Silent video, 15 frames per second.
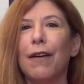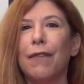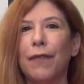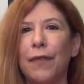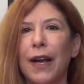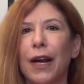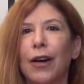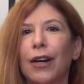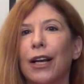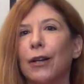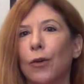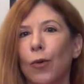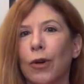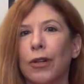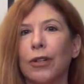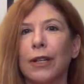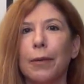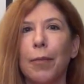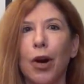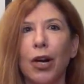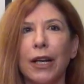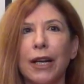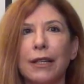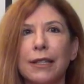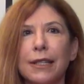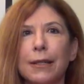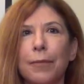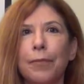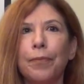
of fair and orderly markets.